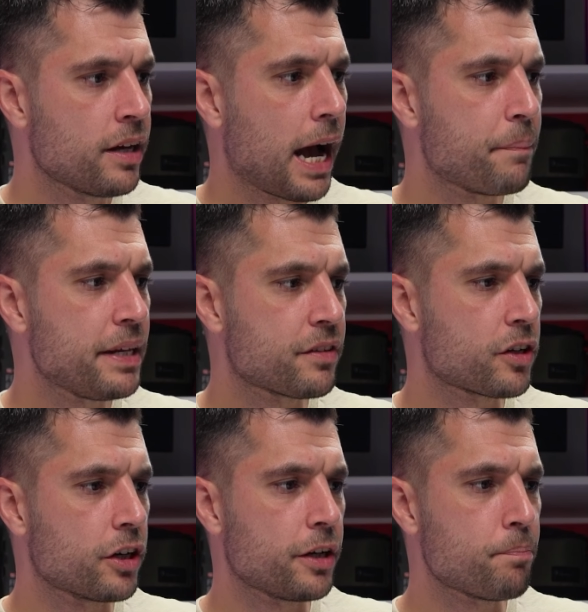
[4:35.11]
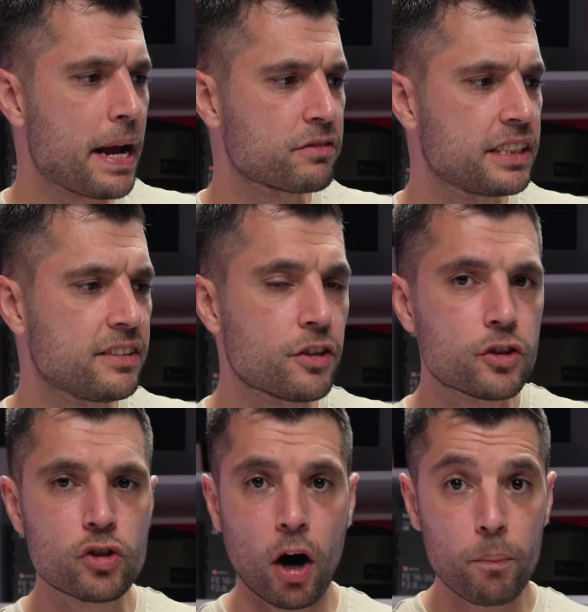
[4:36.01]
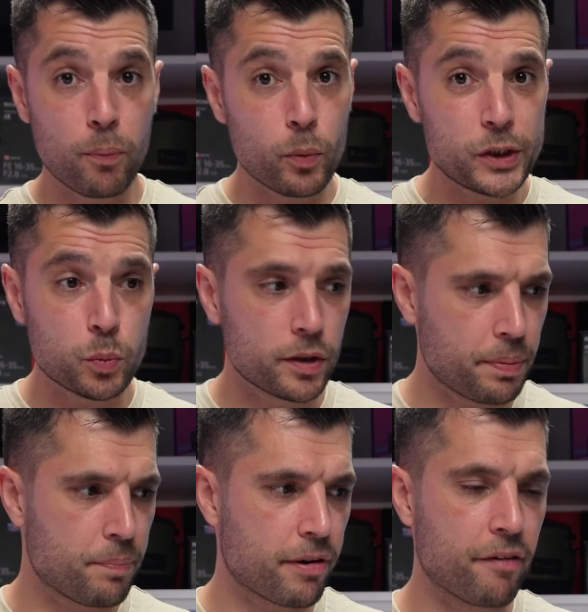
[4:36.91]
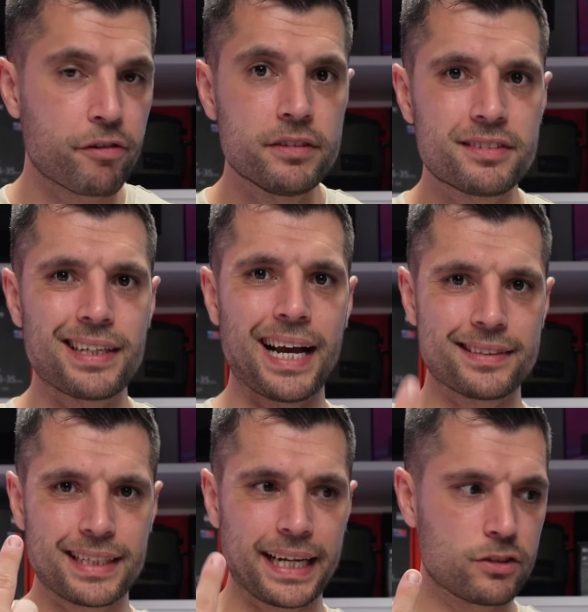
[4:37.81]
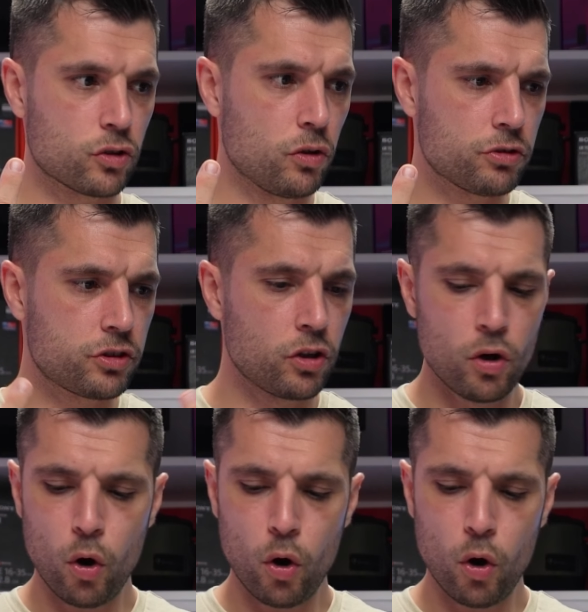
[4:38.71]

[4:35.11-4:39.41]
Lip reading: I'm either going to mount it at the top, which would be preference as an exhaust,